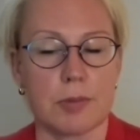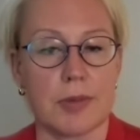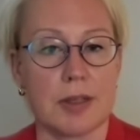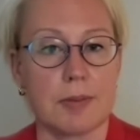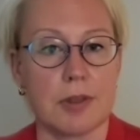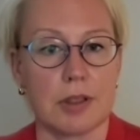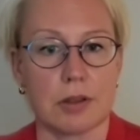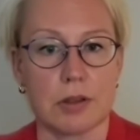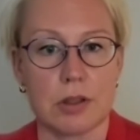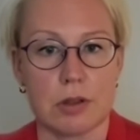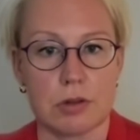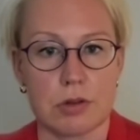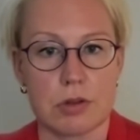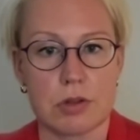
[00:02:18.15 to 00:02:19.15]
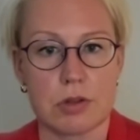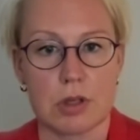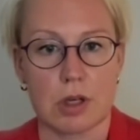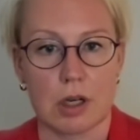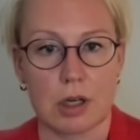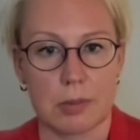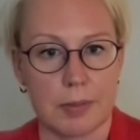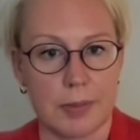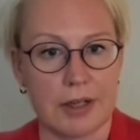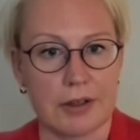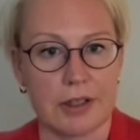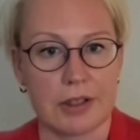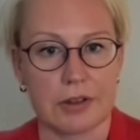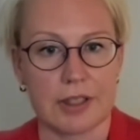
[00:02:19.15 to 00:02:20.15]
may be a huge
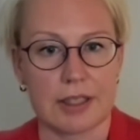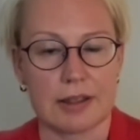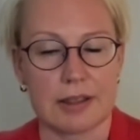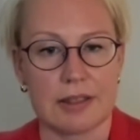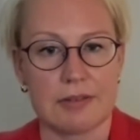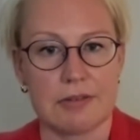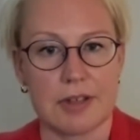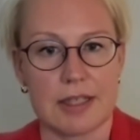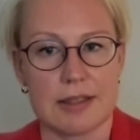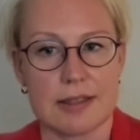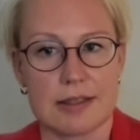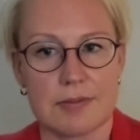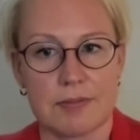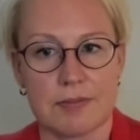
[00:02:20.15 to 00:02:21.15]
barrier that they face.